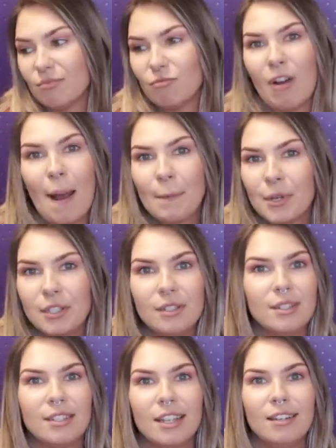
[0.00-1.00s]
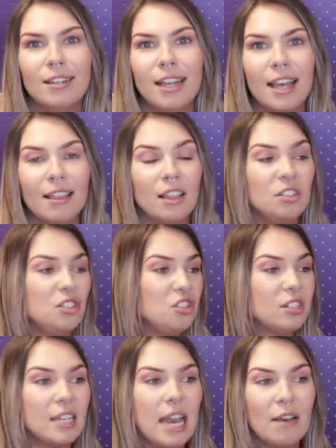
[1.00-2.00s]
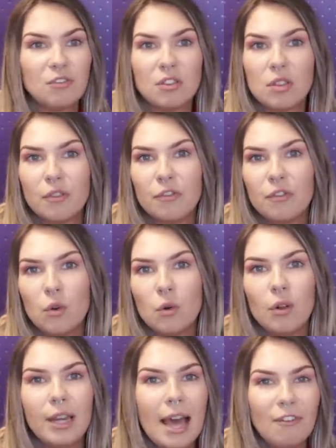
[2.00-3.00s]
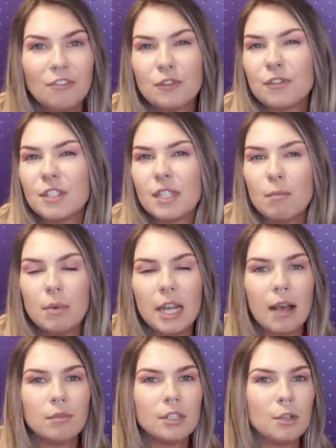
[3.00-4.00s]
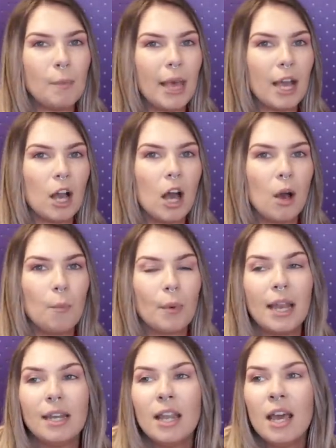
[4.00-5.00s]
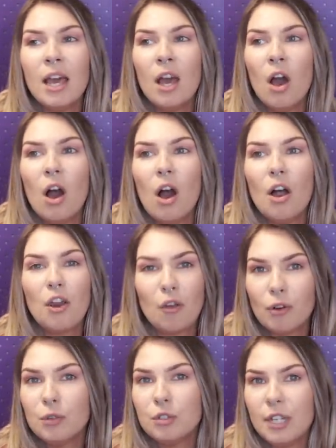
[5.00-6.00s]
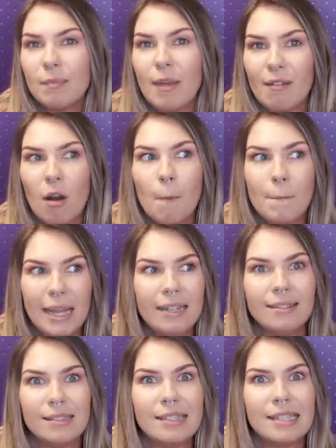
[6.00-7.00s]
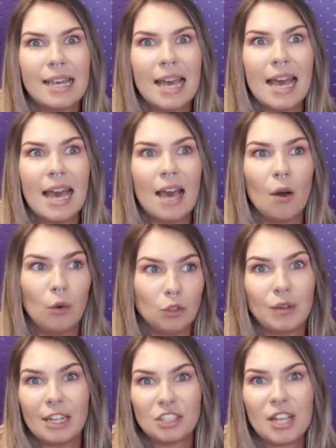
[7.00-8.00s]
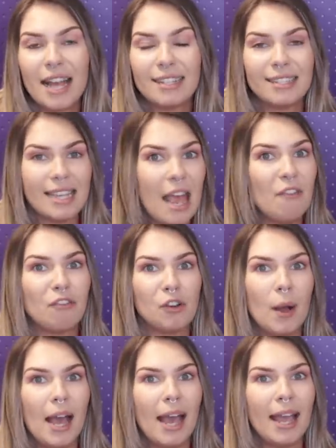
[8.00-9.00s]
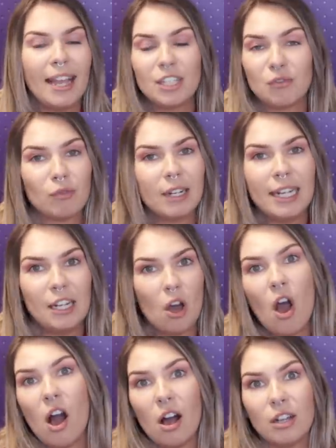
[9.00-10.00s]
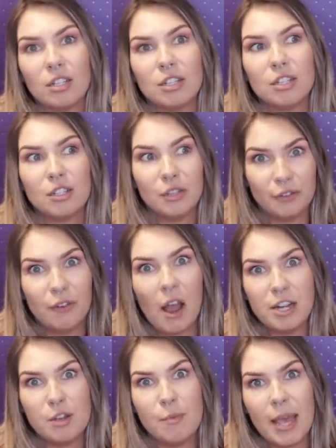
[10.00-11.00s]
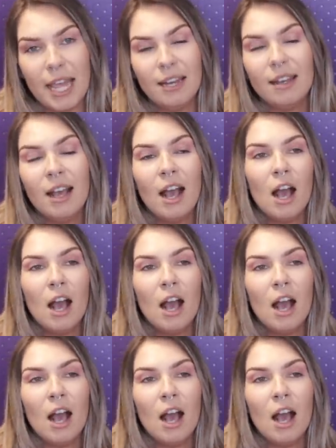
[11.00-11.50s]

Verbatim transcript: wrappers and it's just left on the floor, left for somebody else to pick up. And on a cruise ship, there are bins or trash cans everywhere. It's really not hard to find a bin.